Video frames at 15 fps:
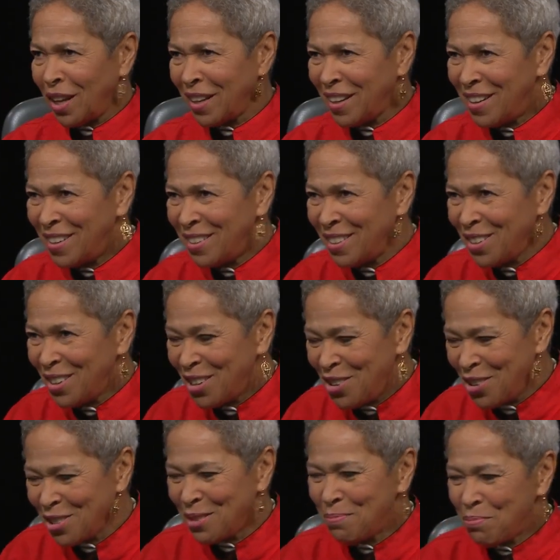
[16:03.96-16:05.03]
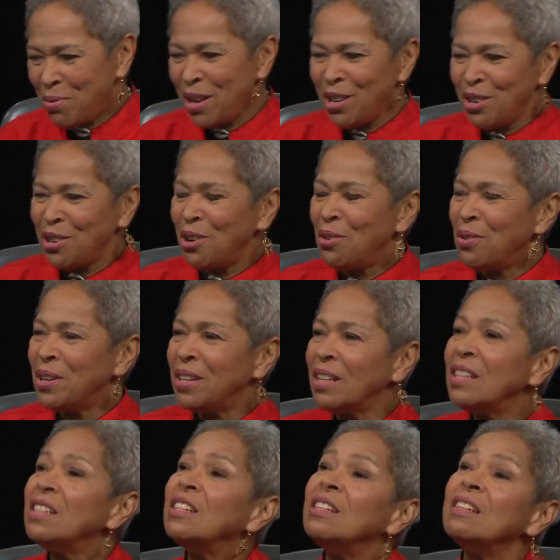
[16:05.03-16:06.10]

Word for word: like uncooked bread dough and mm.